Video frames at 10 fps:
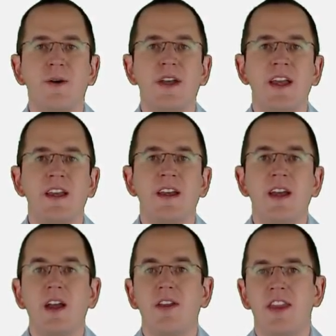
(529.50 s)
Okay,
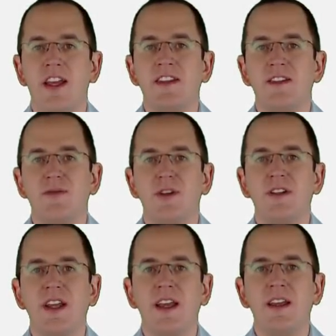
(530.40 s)
that's it for
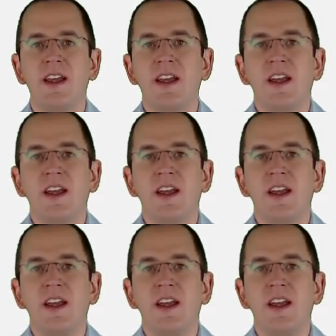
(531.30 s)
today.